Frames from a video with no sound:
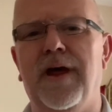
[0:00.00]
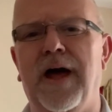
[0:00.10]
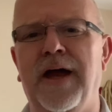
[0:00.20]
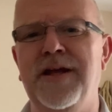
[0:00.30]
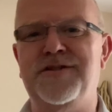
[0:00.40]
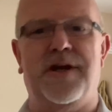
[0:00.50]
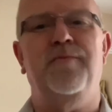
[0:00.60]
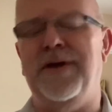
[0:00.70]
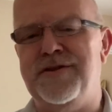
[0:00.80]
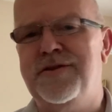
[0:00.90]
And it's going
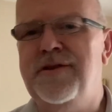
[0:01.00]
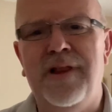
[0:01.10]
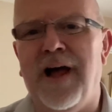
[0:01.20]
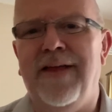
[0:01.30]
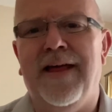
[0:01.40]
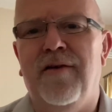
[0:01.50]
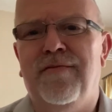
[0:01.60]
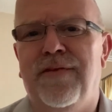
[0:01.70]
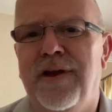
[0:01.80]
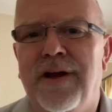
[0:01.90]
to be like that
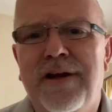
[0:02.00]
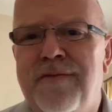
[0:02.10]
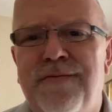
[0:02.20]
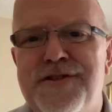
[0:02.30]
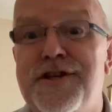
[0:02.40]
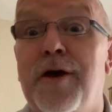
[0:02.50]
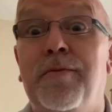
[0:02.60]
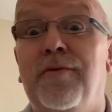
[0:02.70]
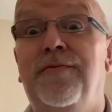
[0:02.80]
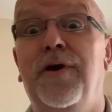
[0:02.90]
for the
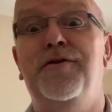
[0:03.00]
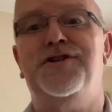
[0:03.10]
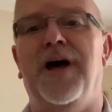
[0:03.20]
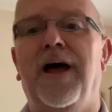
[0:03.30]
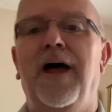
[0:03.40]
foreseeable future.